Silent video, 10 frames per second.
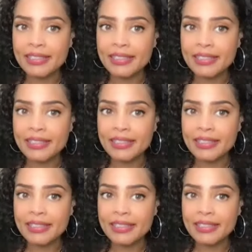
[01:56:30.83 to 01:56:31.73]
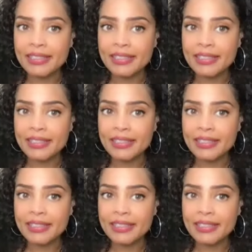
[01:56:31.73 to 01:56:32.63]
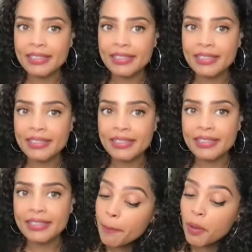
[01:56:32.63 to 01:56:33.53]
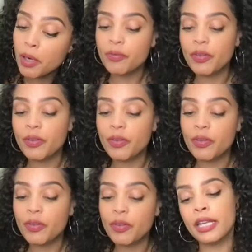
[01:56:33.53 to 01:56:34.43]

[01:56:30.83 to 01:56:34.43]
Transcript: I will say this one thing, and this sums it up perfectly.